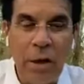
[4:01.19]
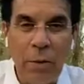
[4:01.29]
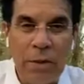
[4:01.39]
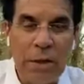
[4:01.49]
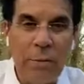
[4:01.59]
No,
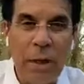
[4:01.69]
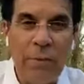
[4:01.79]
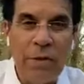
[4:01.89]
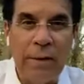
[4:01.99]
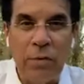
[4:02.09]
he wants everybody
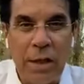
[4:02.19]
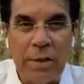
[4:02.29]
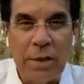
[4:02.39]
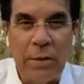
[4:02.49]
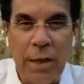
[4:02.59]
to receive
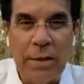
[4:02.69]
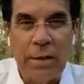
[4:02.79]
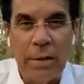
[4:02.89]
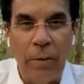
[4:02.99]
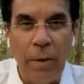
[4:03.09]
Jesus
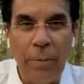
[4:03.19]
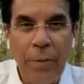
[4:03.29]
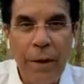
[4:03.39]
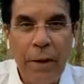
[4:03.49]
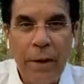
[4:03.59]
Christ the Lord.
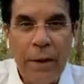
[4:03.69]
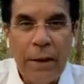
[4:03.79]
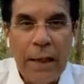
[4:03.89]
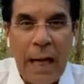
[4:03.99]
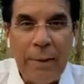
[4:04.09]

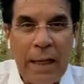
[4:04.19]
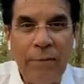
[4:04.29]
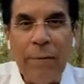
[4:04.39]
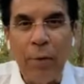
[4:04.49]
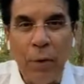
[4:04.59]
I mean,
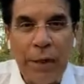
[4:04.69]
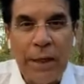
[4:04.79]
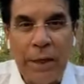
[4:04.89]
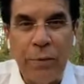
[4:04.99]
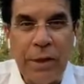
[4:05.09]
every
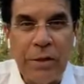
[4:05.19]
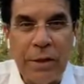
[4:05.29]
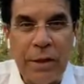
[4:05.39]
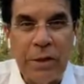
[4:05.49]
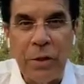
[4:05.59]
born-again
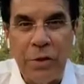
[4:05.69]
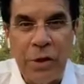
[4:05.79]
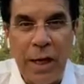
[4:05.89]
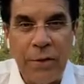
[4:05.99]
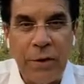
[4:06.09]
Christian that's heard
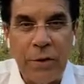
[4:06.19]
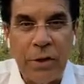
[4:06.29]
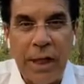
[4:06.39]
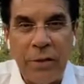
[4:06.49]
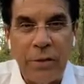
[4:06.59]
John
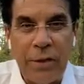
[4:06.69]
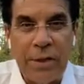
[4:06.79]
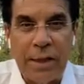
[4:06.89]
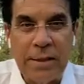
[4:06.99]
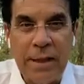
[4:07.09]

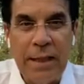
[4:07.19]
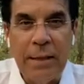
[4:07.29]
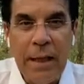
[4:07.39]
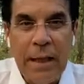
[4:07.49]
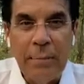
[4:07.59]

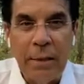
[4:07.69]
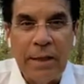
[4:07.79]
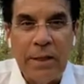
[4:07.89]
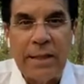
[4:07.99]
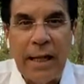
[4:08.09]
3:16
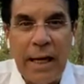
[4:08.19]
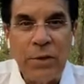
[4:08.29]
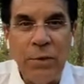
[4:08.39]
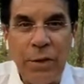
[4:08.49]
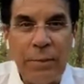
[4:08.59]
believes it's
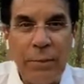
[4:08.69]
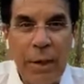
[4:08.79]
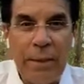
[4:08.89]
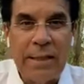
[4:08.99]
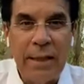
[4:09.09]
God's will
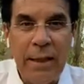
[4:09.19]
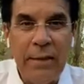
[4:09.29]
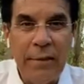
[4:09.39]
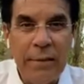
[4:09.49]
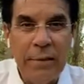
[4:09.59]
everybody be
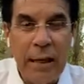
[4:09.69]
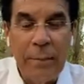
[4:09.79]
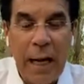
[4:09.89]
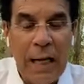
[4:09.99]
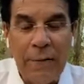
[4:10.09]
saved. I
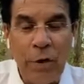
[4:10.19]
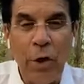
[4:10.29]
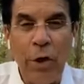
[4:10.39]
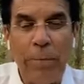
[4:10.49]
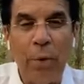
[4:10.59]
mean, I never
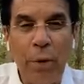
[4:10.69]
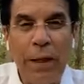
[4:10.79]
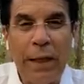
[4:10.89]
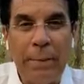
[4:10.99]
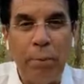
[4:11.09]
heard a
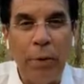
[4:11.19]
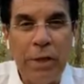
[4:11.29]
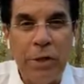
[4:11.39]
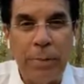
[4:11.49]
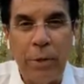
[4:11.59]
born-again
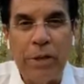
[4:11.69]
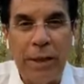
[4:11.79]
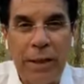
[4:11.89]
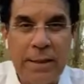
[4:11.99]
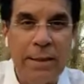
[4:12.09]
preacher
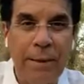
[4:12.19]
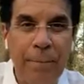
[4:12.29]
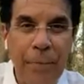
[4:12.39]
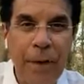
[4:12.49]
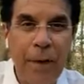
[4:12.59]
preach against him.
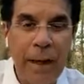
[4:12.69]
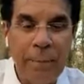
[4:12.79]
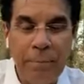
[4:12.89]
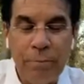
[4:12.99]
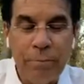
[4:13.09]

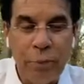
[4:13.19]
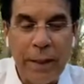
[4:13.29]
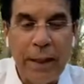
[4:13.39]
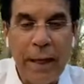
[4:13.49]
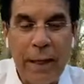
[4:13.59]
I
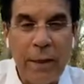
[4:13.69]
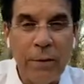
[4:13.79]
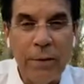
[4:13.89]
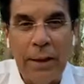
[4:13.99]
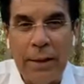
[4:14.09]
pray God I
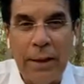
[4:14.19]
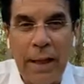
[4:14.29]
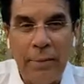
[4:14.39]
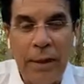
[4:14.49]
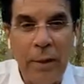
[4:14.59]
don't
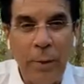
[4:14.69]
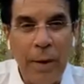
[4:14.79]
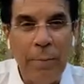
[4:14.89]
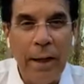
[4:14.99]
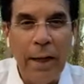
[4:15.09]
ever hear
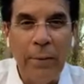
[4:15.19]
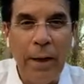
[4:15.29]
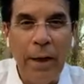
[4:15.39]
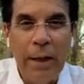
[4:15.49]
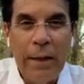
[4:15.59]
one. But
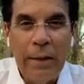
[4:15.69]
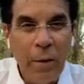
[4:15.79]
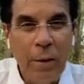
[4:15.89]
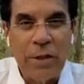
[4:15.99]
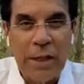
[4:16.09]
anyway,
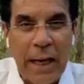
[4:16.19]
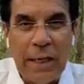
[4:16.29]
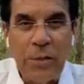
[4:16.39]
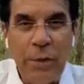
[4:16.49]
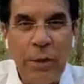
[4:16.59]
no, it's
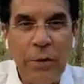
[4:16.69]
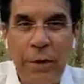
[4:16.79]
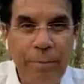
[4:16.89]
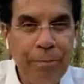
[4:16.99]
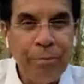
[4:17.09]
God's will
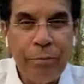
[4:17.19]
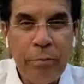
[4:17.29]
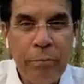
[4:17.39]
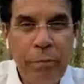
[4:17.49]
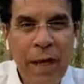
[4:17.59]
that
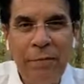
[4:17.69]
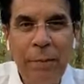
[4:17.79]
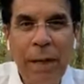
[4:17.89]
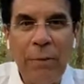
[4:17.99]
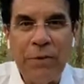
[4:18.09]

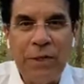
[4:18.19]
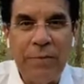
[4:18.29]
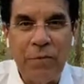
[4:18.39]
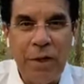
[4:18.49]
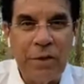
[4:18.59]
everybody
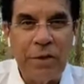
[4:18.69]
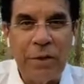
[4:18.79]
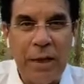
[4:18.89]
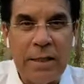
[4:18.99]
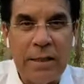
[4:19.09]
receive Jesus
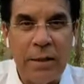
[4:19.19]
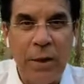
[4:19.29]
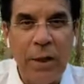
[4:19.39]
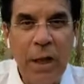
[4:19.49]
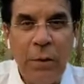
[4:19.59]
Christ the
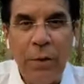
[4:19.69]
Lord.